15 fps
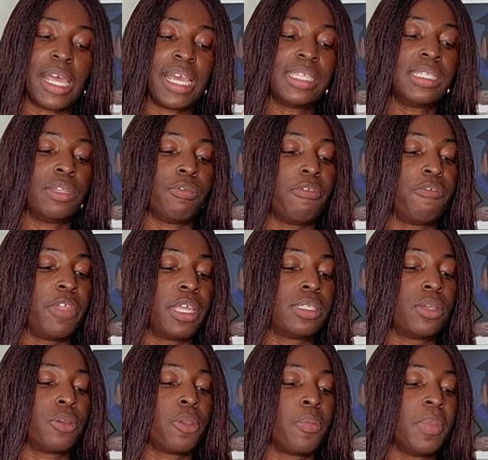last, it
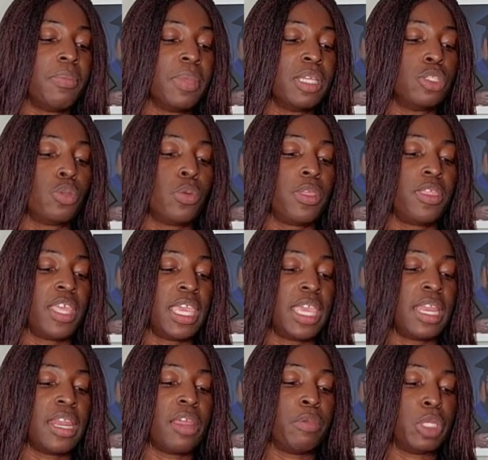reflects our commitment to
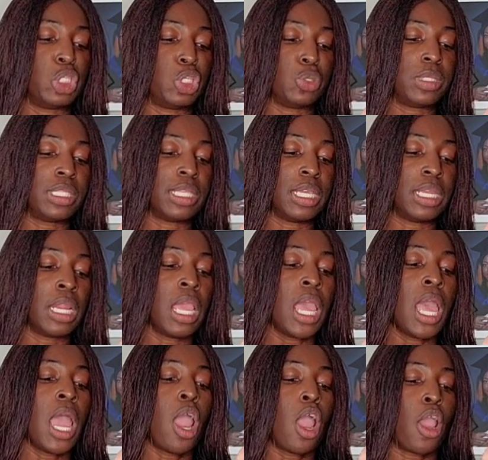rethinking and reducing
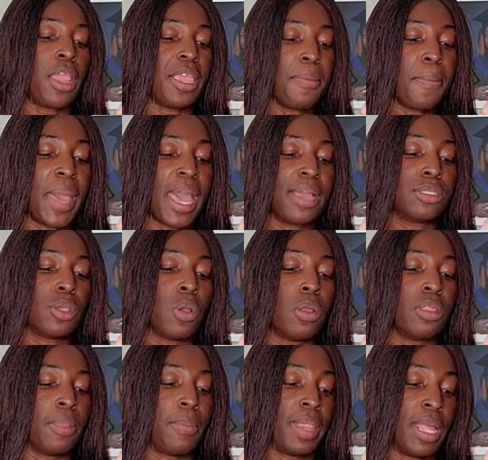our impact
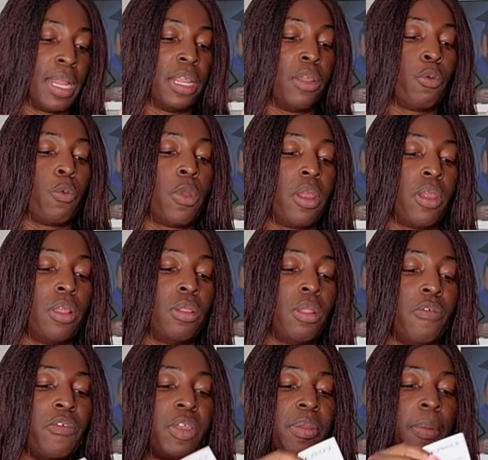on the planet. Wear it,
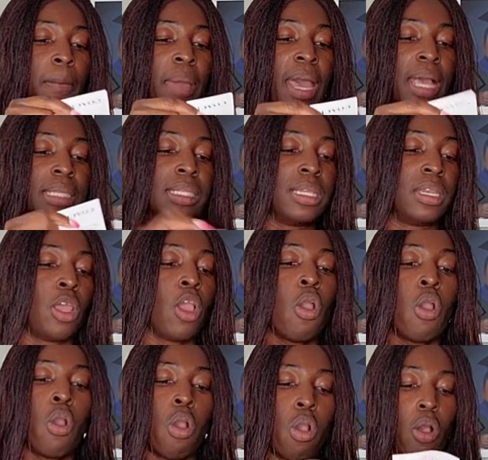love it, pass it
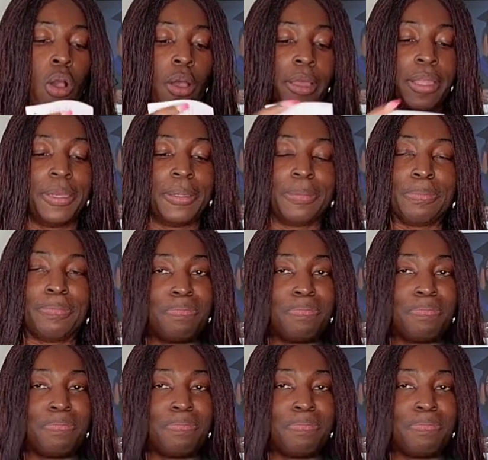on.